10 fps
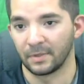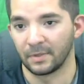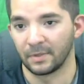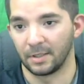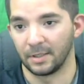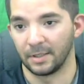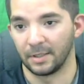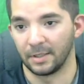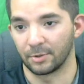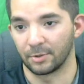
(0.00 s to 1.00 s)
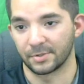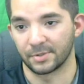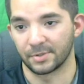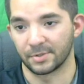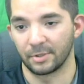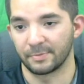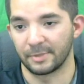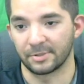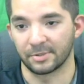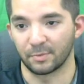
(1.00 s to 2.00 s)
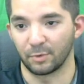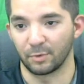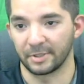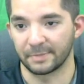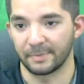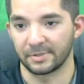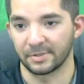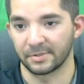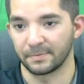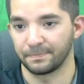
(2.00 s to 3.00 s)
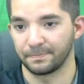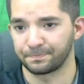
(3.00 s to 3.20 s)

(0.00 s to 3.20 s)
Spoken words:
And whether it's a Windows-based system or a Linux-based system,